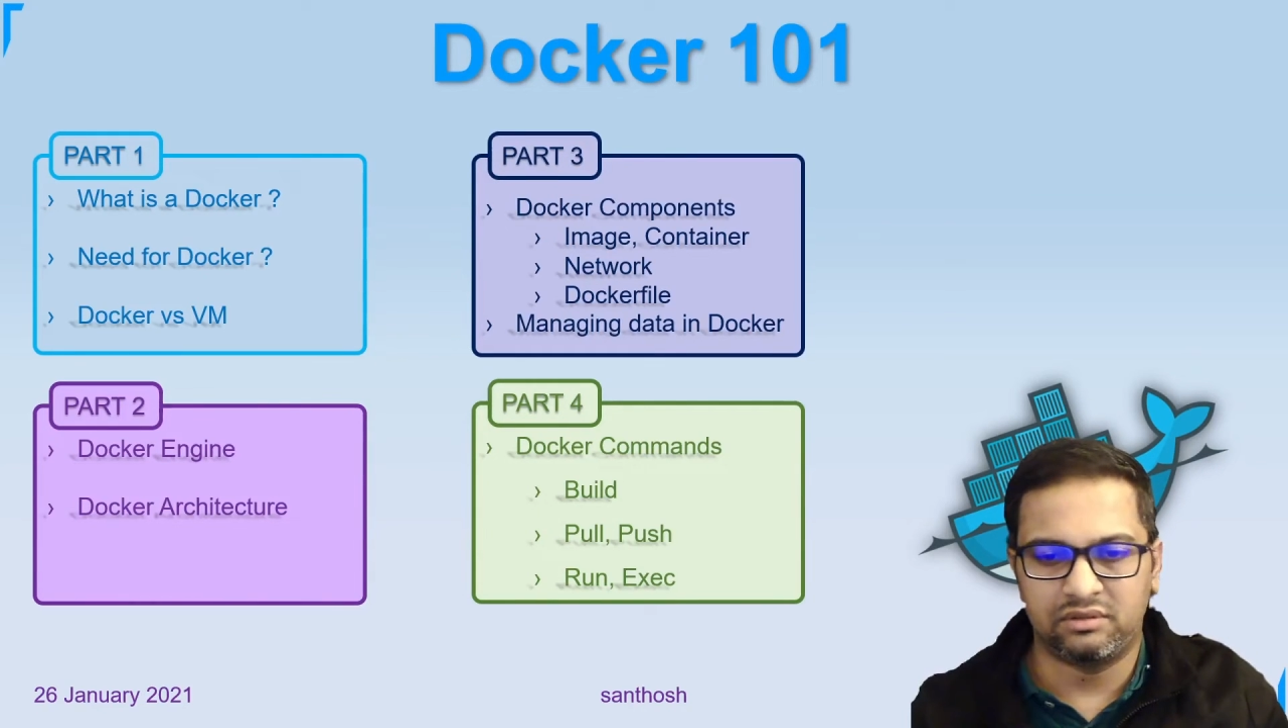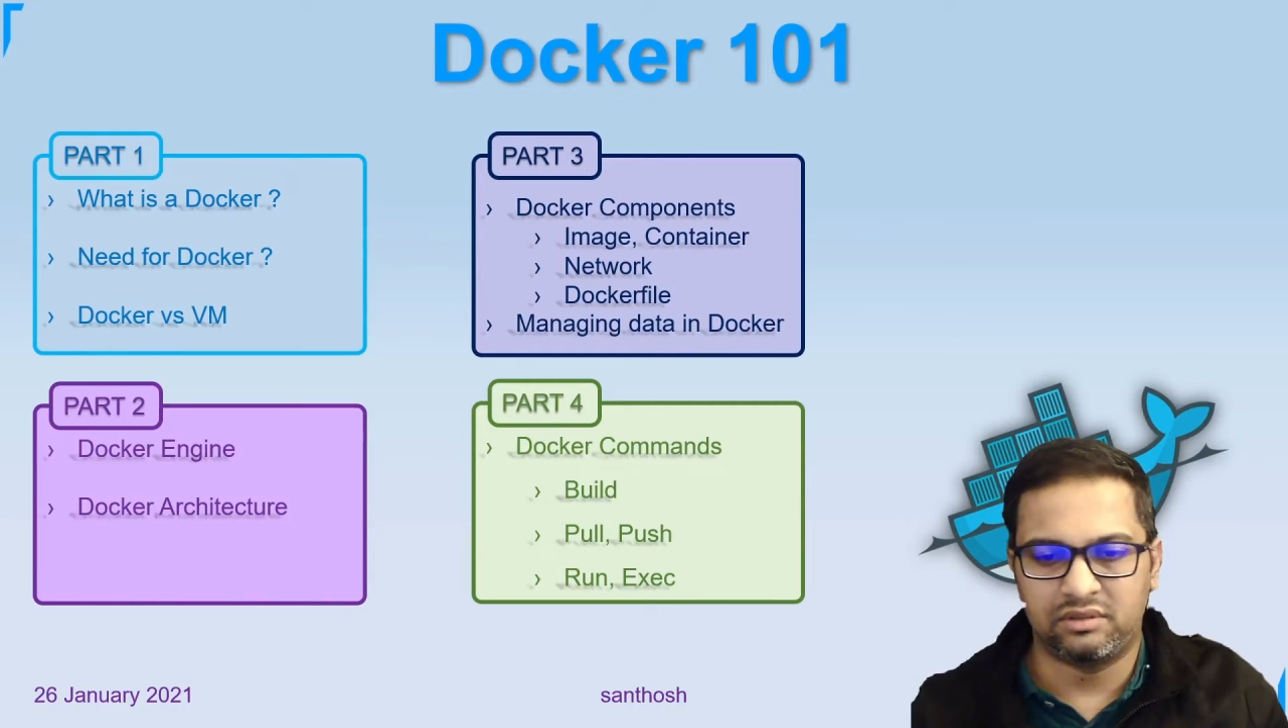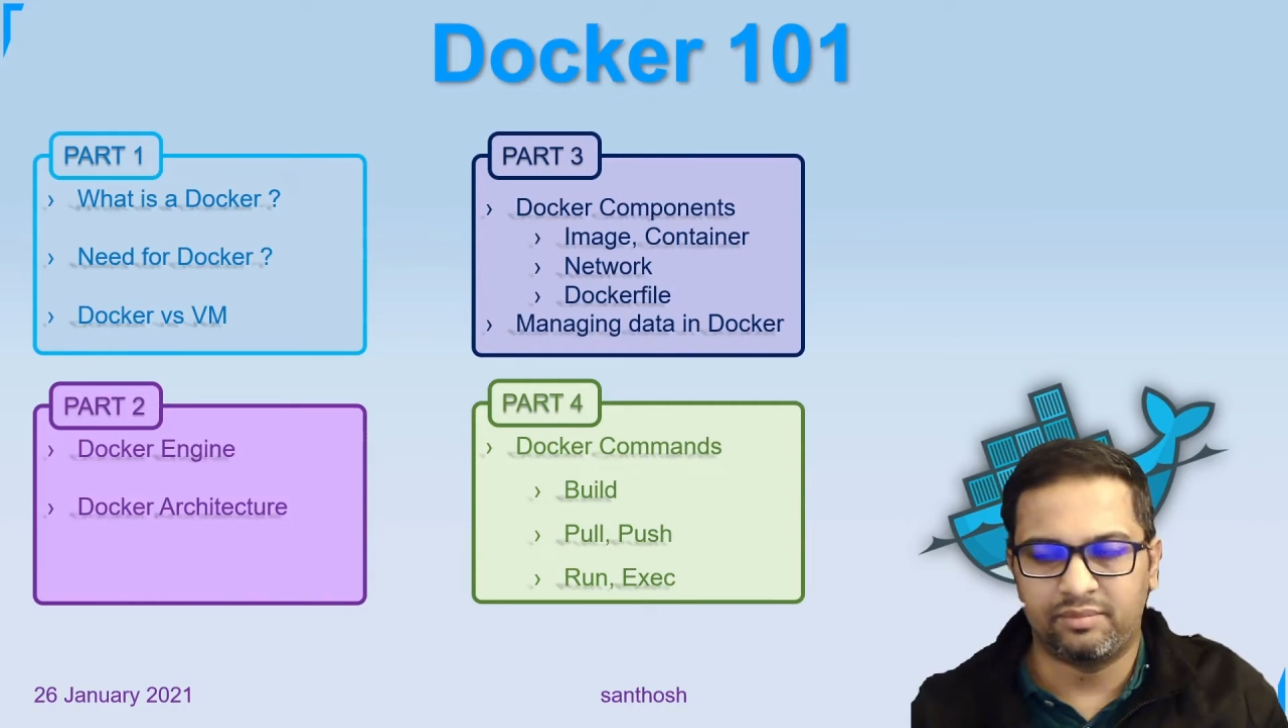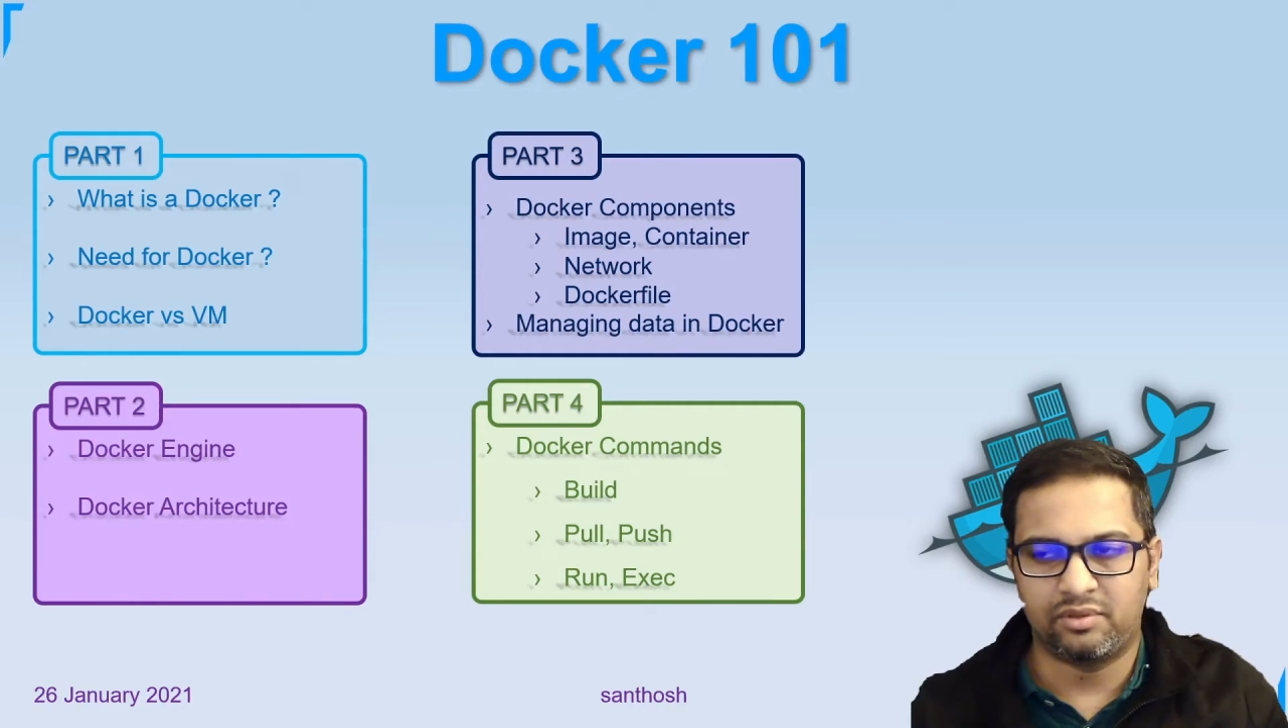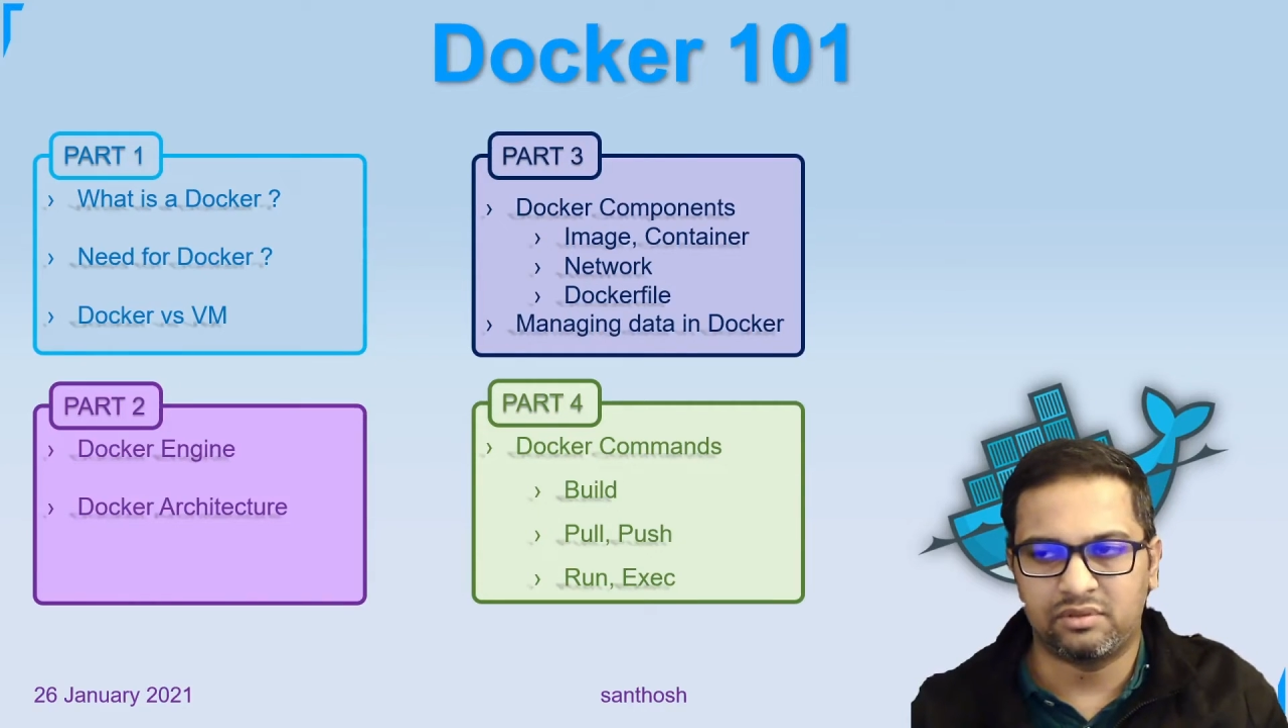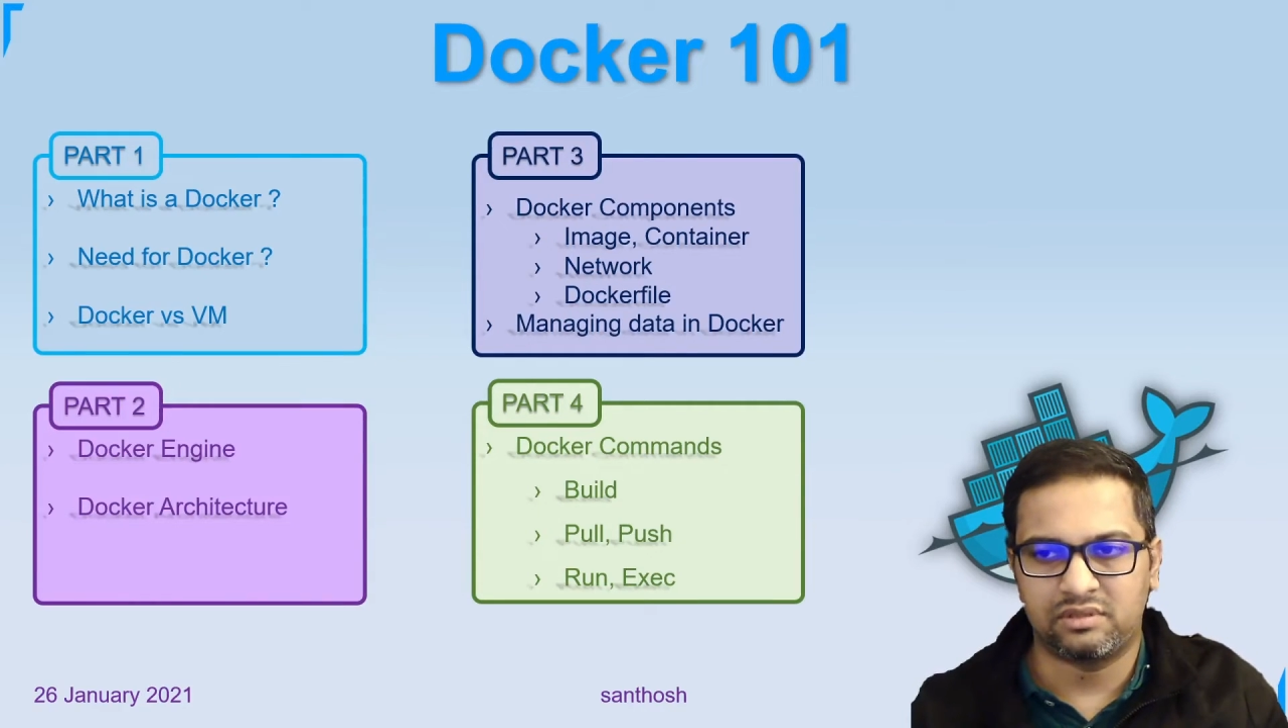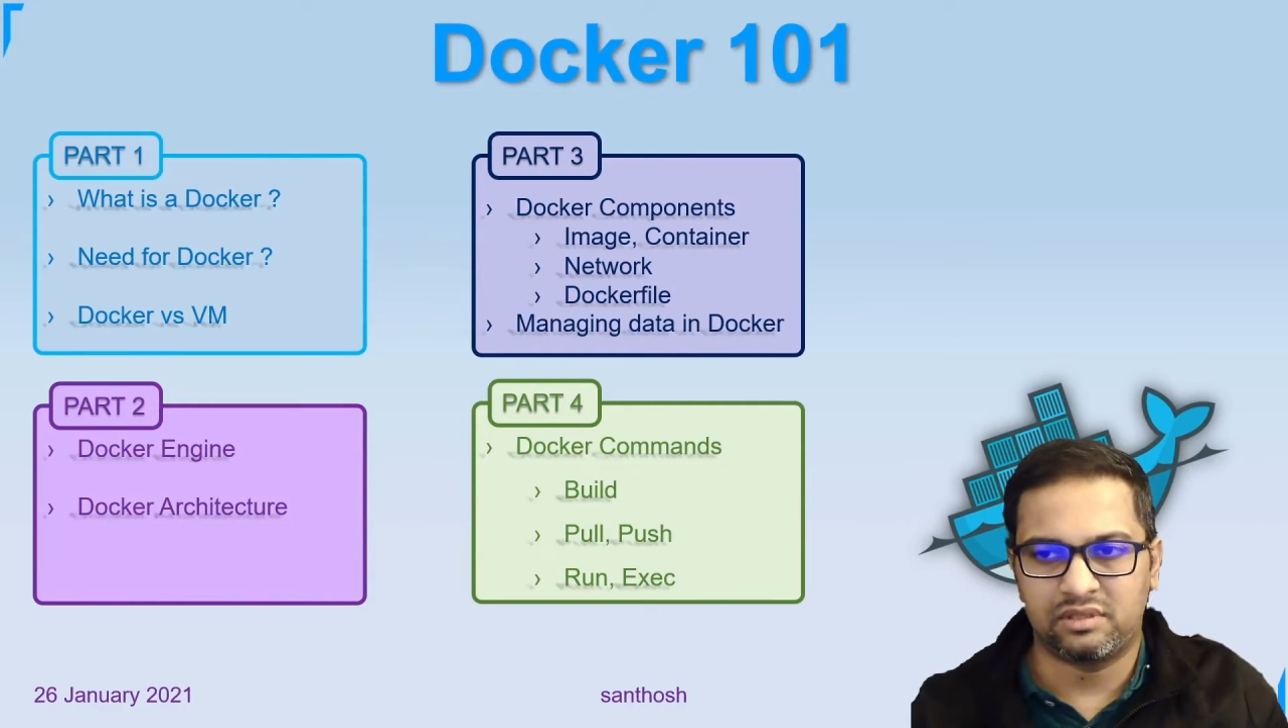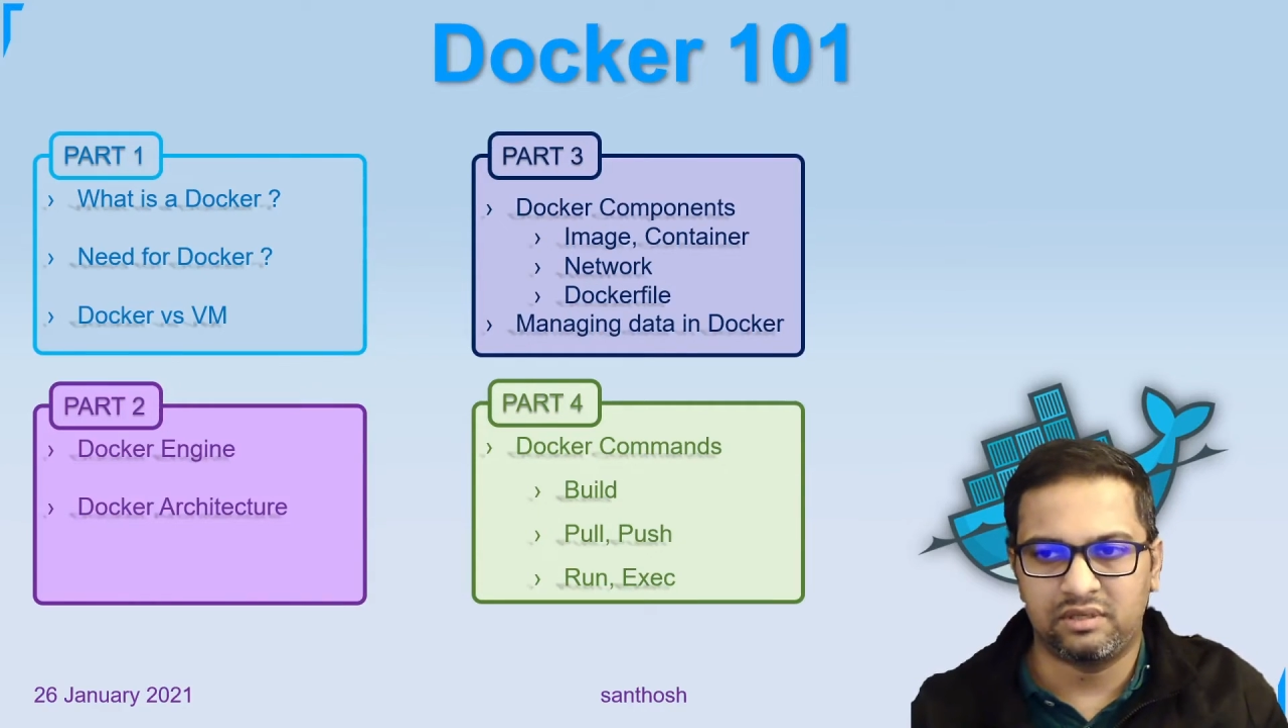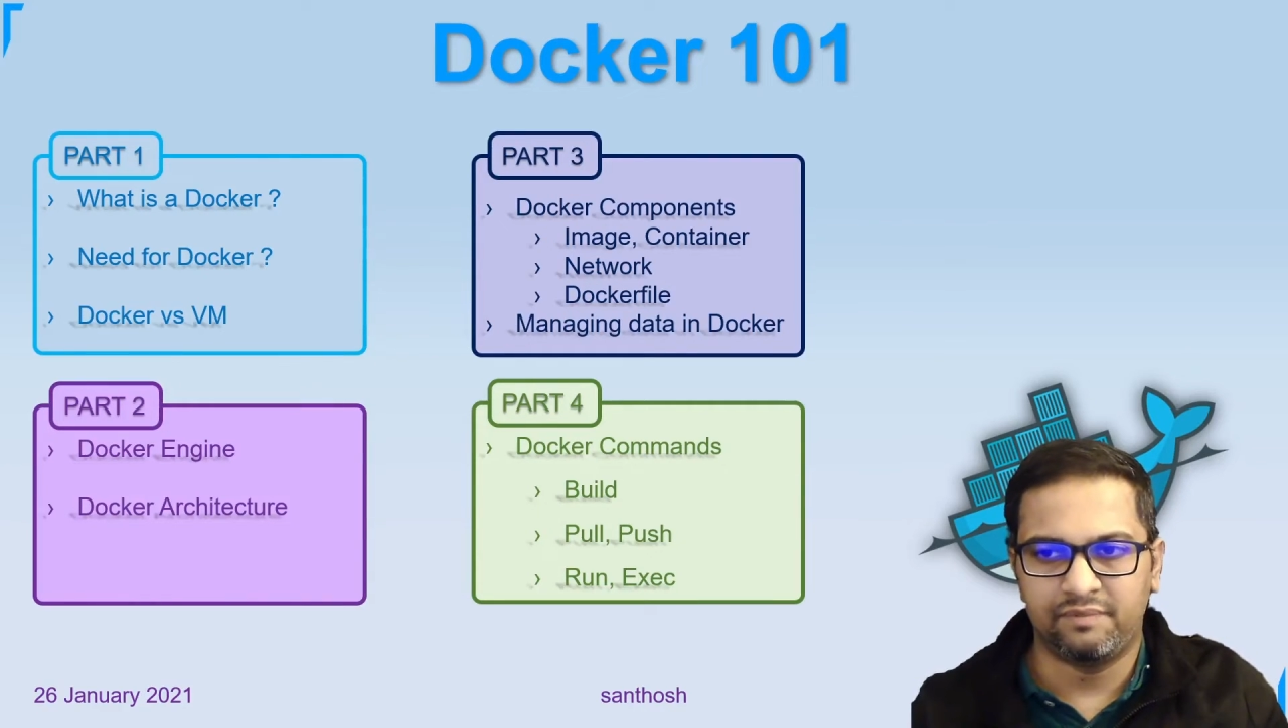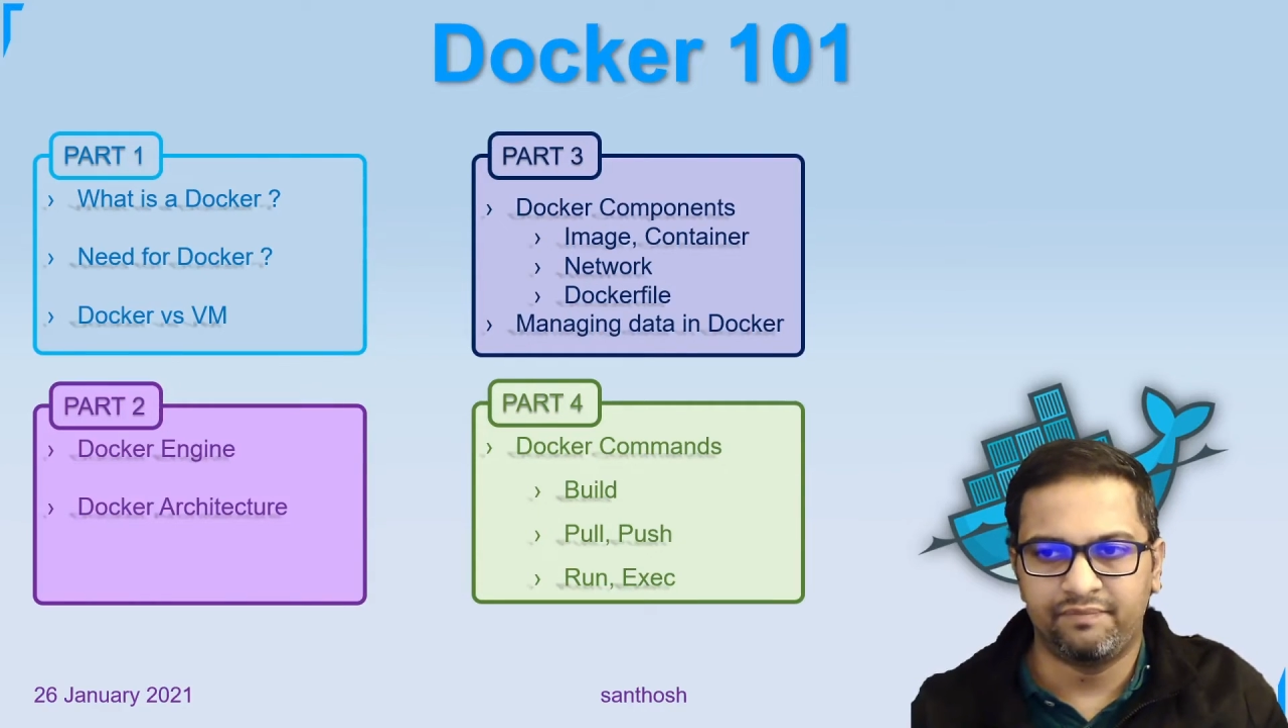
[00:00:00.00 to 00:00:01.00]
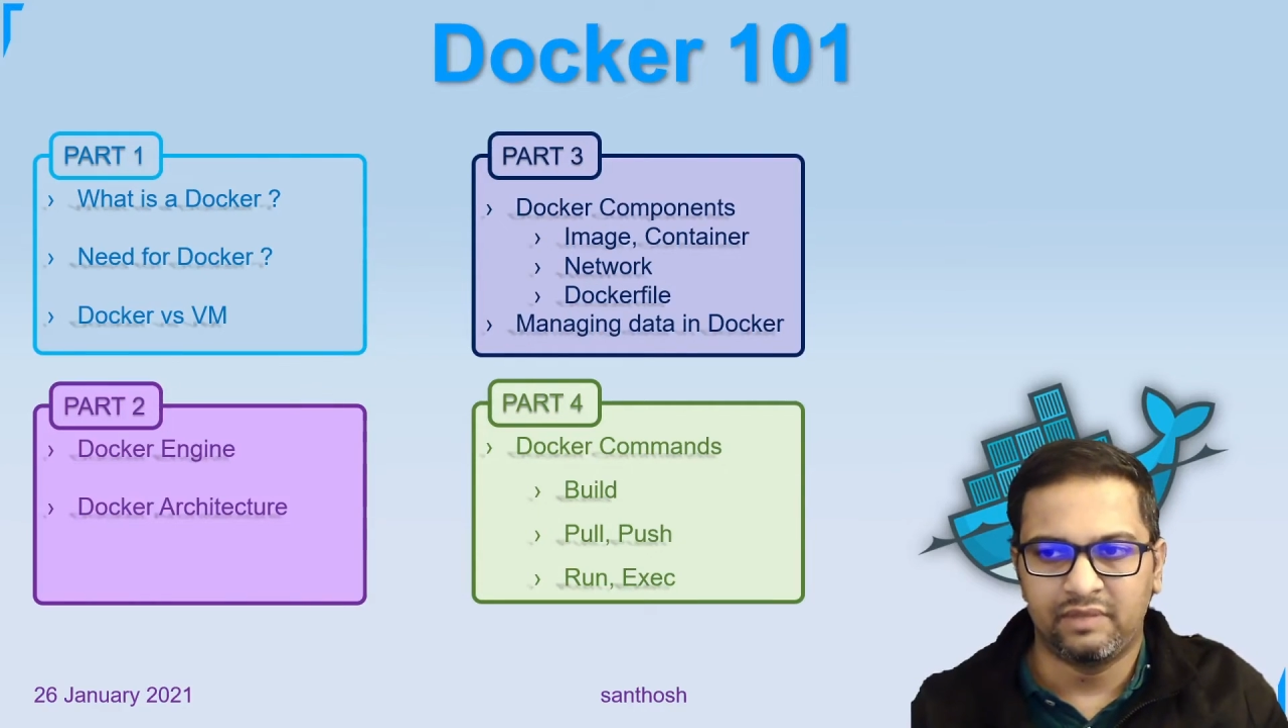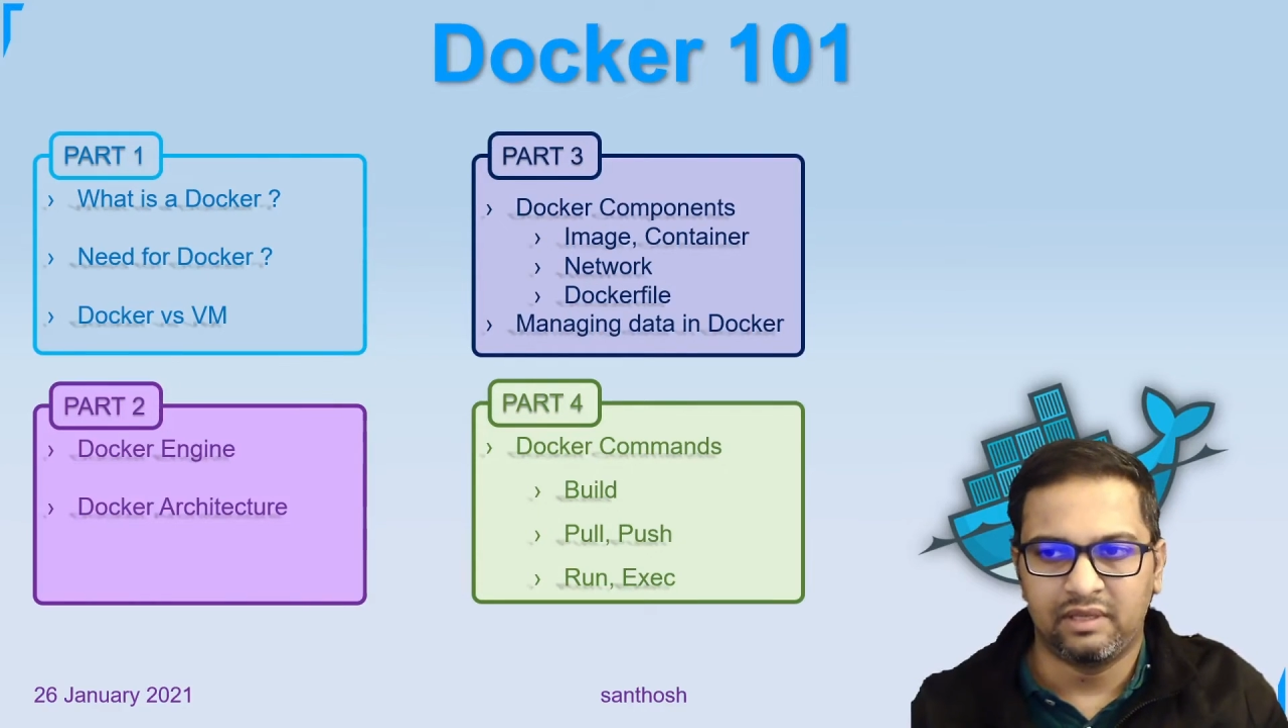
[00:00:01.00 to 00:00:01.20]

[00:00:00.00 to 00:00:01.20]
the repository,